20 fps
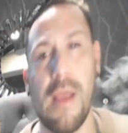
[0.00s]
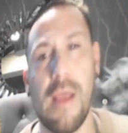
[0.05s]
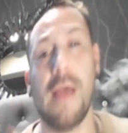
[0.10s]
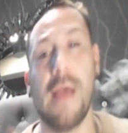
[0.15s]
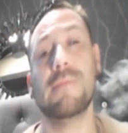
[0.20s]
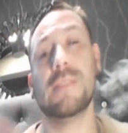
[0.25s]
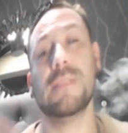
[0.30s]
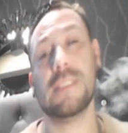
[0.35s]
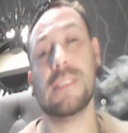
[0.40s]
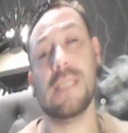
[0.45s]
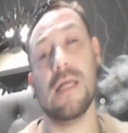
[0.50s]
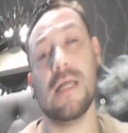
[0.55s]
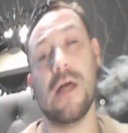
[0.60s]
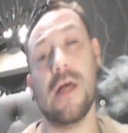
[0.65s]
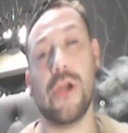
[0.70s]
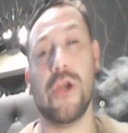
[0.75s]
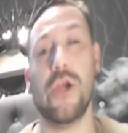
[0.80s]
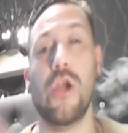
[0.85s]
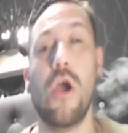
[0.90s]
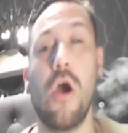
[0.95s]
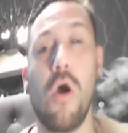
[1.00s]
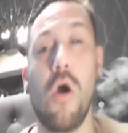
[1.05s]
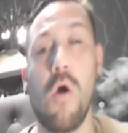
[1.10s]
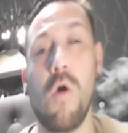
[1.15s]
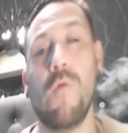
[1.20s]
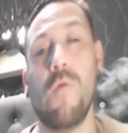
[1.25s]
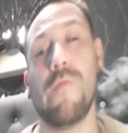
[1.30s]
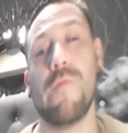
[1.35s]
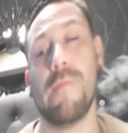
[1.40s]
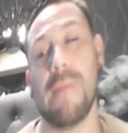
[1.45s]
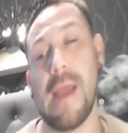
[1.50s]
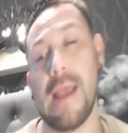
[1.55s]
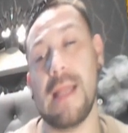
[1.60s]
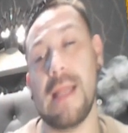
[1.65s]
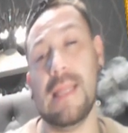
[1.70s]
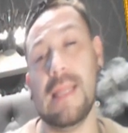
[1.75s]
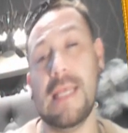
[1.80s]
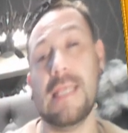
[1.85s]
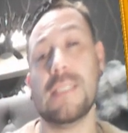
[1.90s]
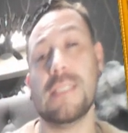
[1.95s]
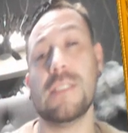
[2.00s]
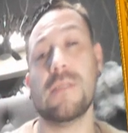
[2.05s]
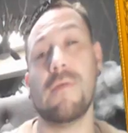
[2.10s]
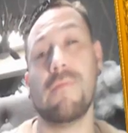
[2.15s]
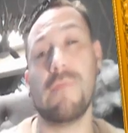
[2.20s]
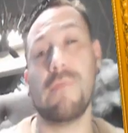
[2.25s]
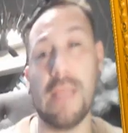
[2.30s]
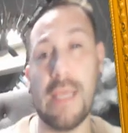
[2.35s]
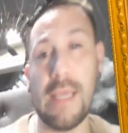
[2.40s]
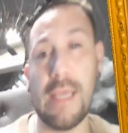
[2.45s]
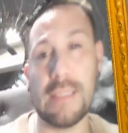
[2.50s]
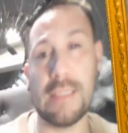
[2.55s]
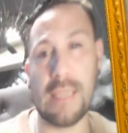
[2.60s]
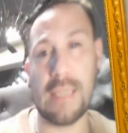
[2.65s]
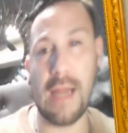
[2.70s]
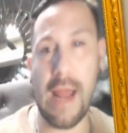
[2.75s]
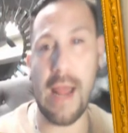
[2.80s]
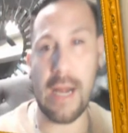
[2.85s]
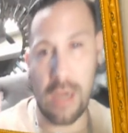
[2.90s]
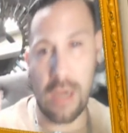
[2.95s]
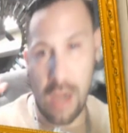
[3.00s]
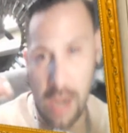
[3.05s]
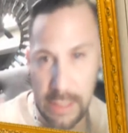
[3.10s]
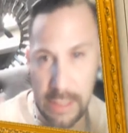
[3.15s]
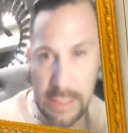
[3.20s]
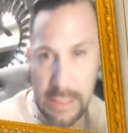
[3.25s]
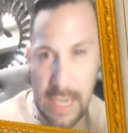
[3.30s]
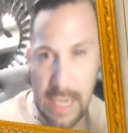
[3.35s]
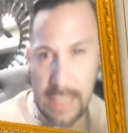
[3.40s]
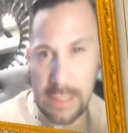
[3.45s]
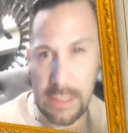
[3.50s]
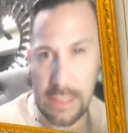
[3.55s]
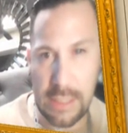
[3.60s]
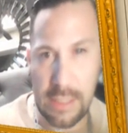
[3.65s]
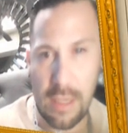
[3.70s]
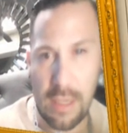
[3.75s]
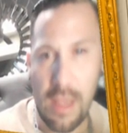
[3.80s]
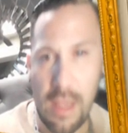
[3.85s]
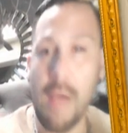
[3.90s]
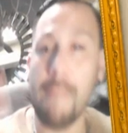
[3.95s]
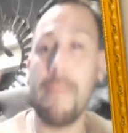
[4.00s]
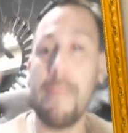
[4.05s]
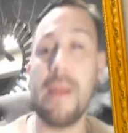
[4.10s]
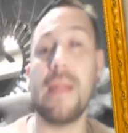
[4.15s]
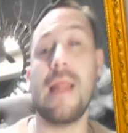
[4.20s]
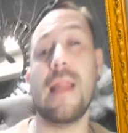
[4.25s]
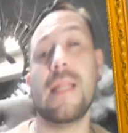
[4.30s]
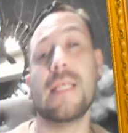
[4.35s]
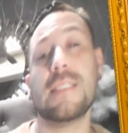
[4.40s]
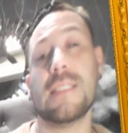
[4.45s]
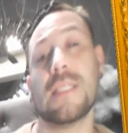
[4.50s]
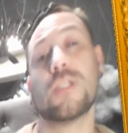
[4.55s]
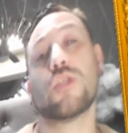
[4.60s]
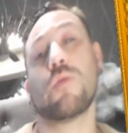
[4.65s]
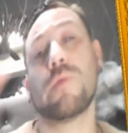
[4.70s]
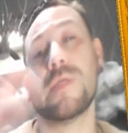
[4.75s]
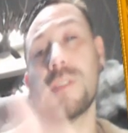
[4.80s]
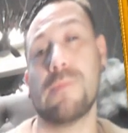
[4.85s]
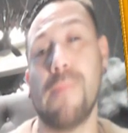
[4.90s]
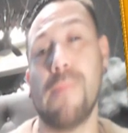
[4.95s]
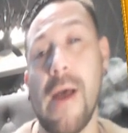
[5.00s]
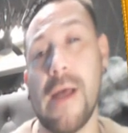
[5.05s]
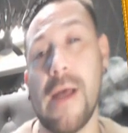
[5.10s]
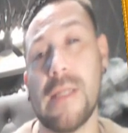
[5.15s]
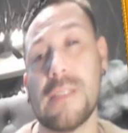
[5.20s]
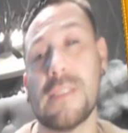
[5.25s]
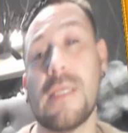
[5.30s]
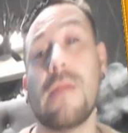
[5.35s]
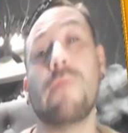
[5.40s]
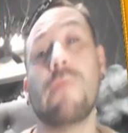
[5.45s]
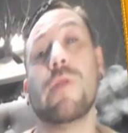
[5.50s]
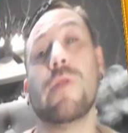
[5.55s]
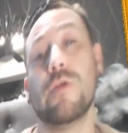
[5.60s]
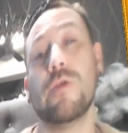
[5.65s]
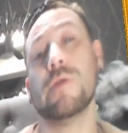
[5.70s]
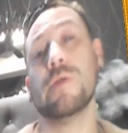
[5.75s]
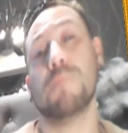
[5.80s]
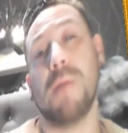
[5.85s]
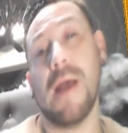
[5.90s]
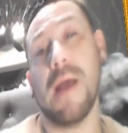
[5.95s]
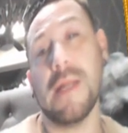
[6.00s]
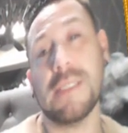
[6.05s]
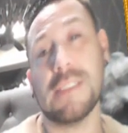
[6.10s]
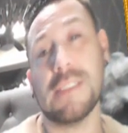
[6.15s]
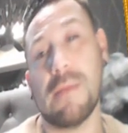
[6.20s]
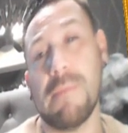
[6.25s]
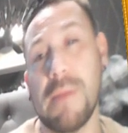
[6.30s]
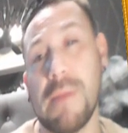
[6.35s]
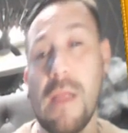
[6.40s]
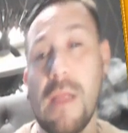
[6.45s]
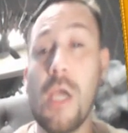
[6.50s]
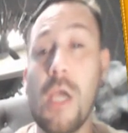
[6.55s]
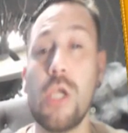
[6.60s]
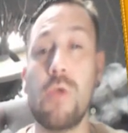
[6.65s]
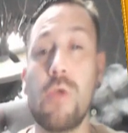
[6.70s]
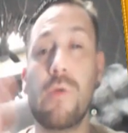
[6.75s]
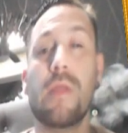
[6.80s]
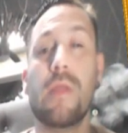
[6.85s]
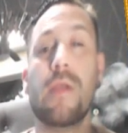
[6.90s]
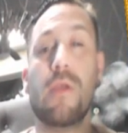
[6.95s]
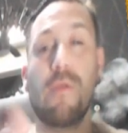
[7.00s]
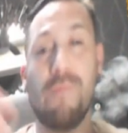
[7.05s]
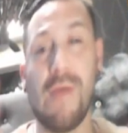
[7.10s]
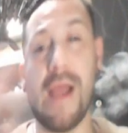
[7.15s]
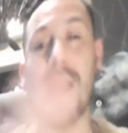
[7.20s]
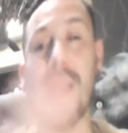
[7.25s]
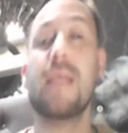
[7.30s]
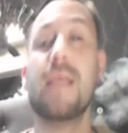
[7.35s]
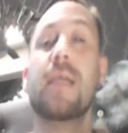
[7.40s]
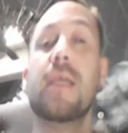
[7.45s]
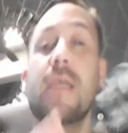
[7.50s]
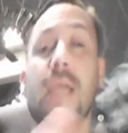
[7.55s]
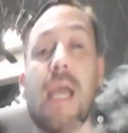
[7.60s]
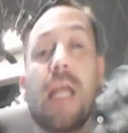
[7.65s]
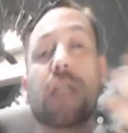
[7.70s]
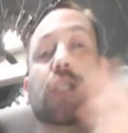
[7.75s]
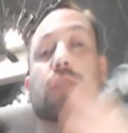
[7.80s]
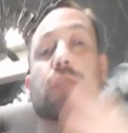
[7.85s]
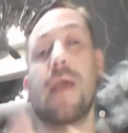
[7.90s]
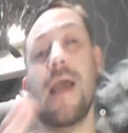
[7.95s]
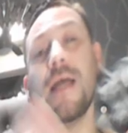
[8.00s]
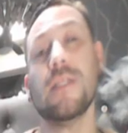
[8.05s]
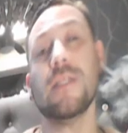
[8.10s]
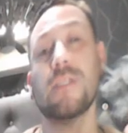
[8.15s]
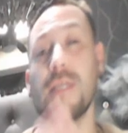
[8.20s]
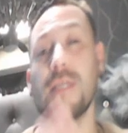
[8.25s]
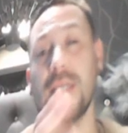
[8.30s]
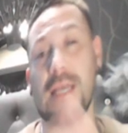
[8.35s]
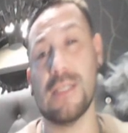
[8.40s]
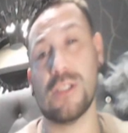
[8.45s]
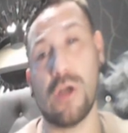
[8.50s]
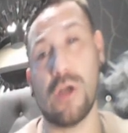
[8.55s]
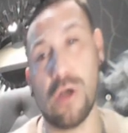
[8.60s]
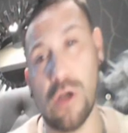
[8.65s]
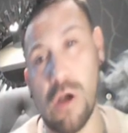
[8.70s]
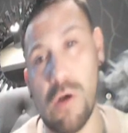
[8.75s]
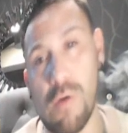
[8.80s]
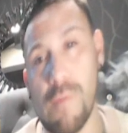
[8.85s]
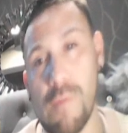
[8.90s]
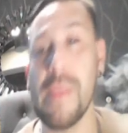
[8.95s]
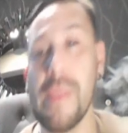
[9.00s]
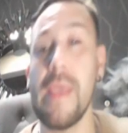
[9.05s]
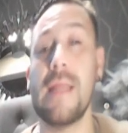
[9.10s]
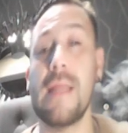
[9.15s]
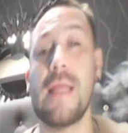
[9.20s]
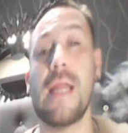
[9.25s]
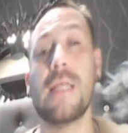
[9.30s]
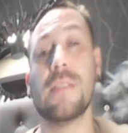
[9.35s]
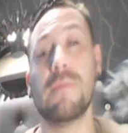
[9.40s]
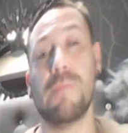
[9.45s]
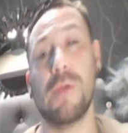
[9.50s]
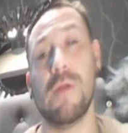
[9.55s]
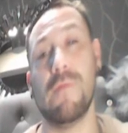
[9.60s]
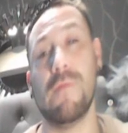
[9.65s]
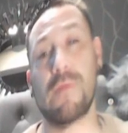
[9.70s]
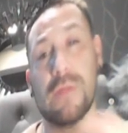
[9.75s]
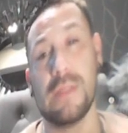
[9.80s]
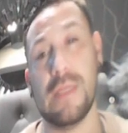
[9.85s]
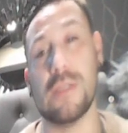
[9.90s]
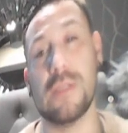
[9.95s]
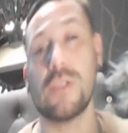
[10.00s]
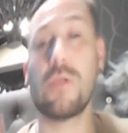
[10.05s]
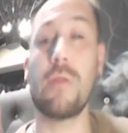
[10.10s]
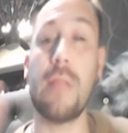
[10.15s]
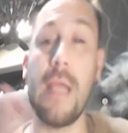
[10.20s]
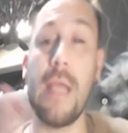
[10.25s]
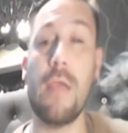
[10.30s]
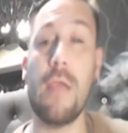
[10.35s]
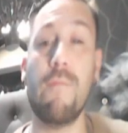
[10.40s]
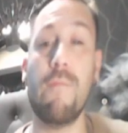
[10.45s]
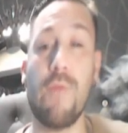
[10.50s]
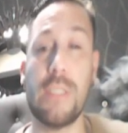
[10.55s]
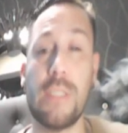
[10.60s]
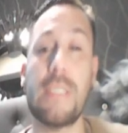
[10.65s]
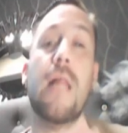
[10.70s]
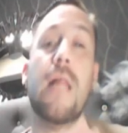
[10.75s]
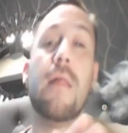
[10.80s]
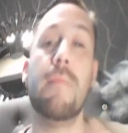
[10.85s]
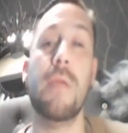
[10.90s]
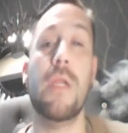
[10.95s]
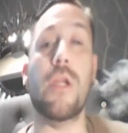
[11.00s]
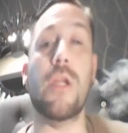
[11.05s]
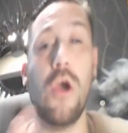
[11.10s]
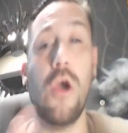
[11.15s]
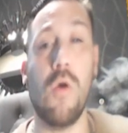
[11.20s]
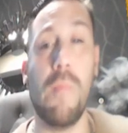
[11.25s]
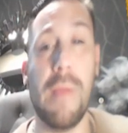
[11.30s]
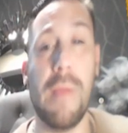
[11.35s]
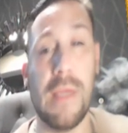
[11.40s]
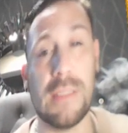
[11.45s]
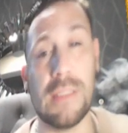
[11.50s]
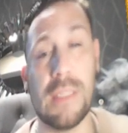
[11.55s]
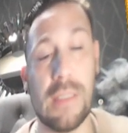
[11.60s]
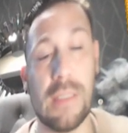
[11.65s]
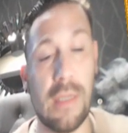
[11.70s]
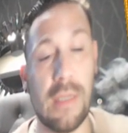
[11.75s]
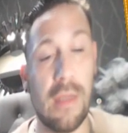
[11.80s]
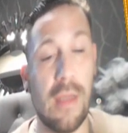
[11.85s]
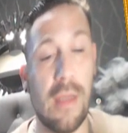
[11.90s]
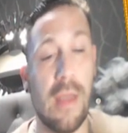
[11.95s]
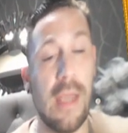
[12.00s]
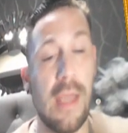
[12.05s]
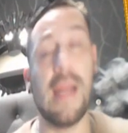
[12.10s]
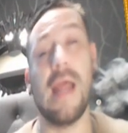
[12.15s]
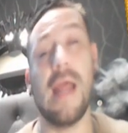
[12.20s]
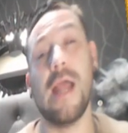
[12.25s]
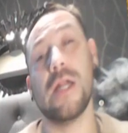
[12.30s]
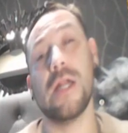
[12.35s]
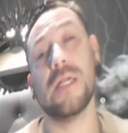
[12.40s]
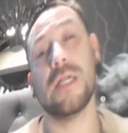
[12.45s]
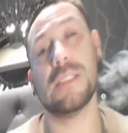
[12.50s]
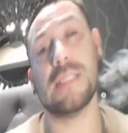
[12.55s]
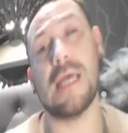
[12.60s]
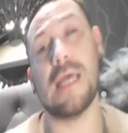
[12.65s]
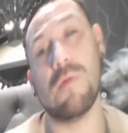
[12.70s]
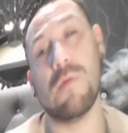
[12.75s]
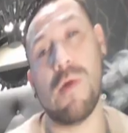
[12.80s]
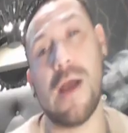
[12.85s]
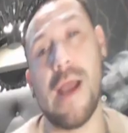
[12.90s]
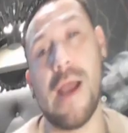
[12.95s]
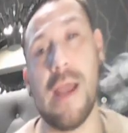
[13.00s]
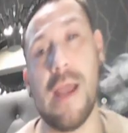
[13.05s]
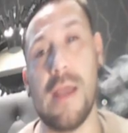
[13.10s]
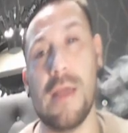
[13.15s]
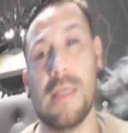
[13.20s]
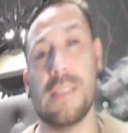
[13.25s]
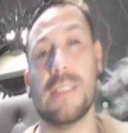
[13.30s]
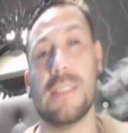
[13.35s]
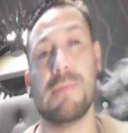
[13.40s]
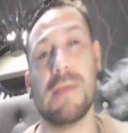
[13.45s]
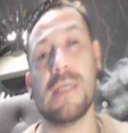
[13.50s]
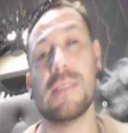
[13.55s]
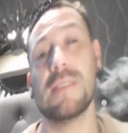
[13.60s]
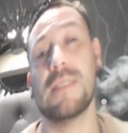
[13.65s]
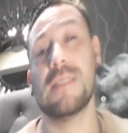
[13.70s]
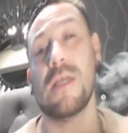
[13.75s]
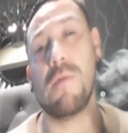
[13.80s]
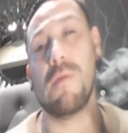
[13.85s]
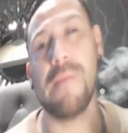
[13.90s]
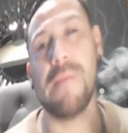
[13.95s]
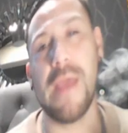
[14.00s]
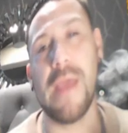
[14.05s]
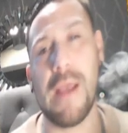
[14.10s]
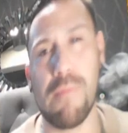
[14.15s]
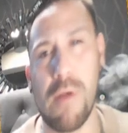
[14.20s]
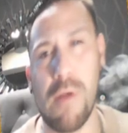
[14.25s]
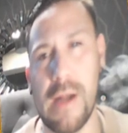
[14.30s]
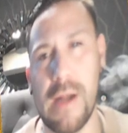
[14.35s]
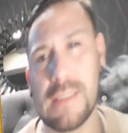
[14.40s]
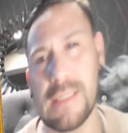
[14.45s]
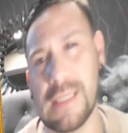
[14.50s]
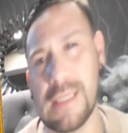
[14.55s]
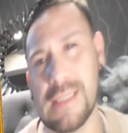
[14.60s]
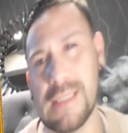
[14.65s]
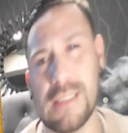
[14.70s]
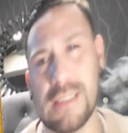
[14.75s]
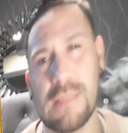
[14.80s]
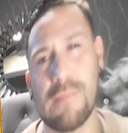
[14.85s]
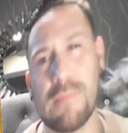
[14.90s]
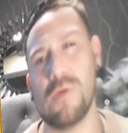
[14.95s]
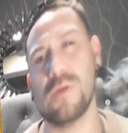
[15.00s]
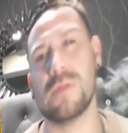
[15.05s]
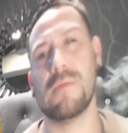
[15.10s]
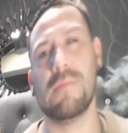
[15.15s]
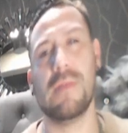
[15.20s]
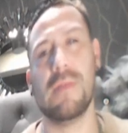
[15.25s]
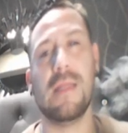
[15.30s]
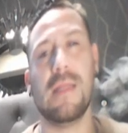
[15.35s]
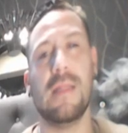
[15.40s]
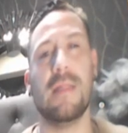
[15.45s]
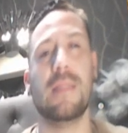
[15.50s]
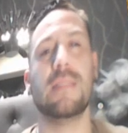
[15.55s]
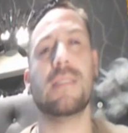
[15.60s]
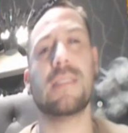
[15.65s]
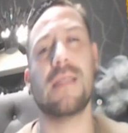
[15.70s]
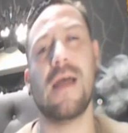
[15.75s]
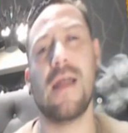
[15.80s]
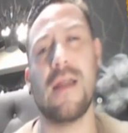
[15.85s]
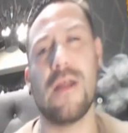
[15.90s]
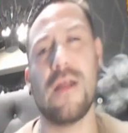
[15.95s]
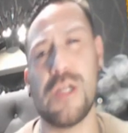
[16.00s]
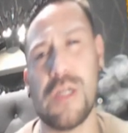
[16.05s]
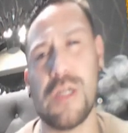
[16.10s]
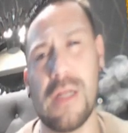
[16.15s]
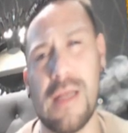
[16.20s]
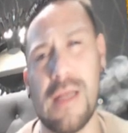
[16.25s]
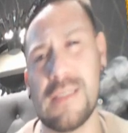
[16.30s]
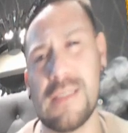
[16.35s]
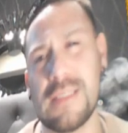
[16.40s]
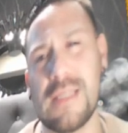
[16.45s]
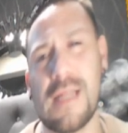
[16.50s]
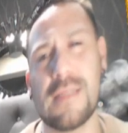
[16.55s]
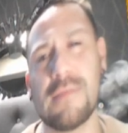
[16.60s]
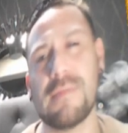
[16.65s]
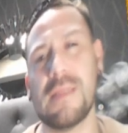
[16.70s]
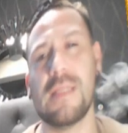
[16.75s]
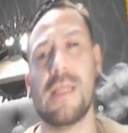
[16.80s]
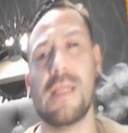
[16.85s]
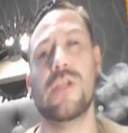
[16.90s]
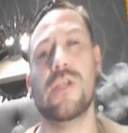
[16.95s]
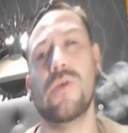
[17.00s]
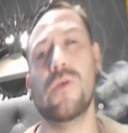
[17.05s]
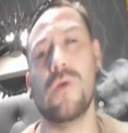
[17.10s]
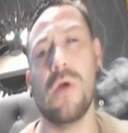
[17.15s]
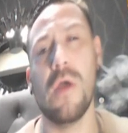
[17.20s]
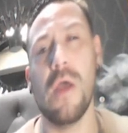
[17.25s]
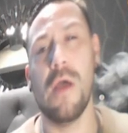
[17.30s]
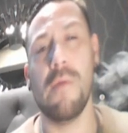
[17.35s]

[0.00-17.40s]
I'm still a no from my list of leads that I had contacted, but at least it's a response. And when you respond to somebody, you finally can get your answer, yes or no, and that is a beautiful thing. So thank you for telling me no, basically. And I understand why. It's because they don't make products like this, supposedly. I mean, it's not something they do.